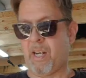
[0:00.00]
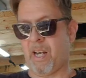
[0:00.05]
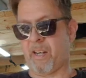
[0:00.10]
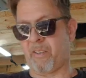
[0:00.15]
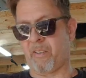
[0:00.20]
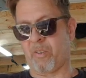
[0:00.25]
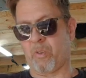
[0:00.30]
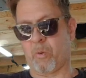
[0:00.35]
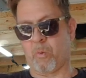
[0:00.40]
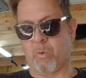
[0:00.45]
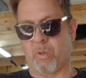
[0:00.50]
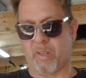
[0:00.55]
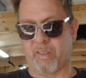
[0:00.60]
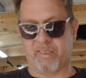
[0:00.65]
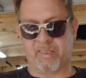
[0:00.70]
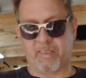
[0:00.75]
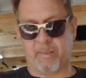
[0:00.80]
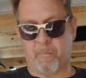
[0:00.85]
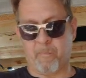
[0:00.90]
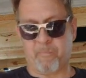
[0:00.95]
I don't know
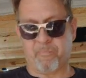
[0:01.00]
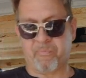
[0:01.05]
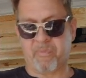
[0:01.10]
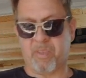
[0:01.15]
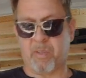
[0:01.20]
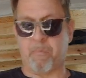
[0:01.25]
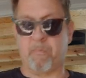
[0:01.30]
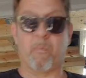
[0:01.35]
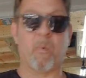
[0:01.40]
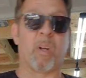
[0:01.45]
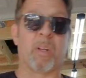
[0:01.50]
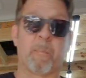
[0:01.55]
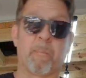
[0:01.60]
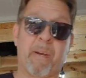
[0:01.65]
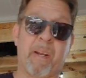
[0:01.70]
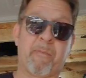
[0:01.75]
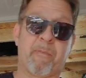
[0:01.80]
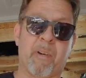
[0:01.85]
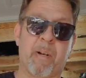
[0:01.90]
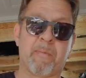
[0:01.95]
what, the, well, the
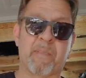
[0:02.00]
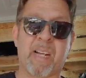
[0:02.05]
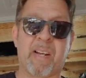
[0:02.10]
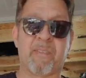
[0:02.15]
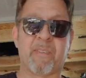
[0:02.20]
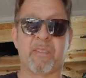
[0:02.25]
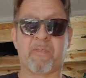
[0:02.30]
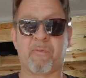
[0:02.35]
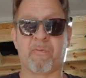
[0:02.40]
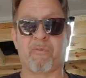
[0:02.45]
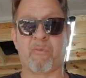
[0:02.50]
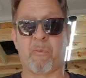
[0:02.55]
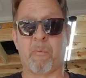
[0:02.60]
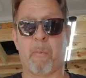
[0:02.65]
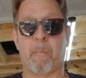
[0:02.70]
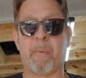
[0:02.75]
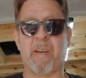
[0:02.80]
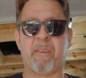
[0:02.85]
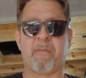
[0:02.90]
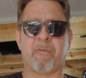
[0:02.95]
bed frame's obviously from, from
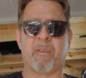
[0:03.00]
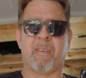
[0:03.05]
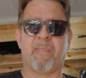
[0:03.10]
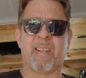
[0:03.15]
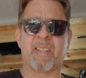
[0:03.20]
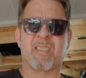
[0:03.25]
a bed frame.